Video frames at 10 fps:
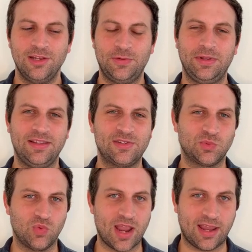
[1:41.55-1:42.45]
to at least
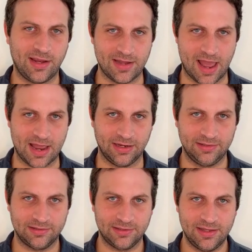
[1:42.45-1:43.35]

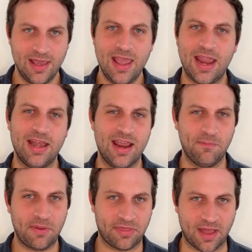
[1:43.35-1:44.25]
recognize and
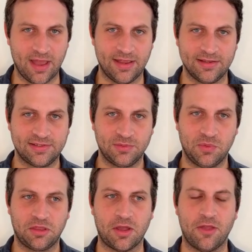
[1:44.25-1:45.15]
empathize
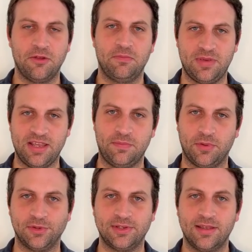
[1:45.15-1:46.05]
with other
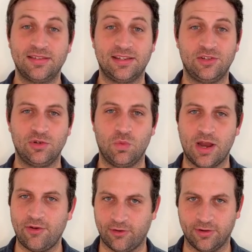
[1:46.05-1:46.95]
people's
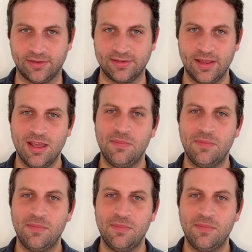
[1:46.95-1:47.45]
situations